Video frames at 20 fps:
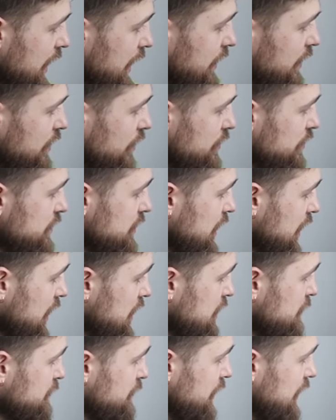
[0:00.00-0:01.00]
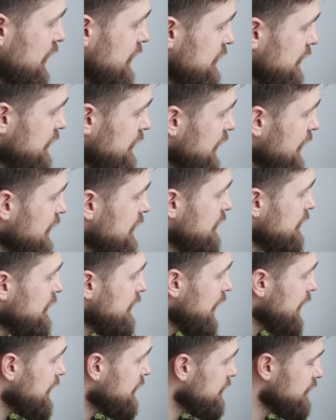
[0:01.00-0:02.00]
at those high speeds and then
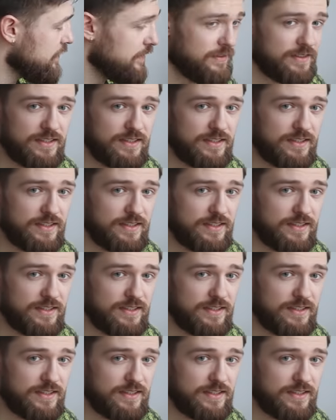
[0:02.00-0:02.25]
let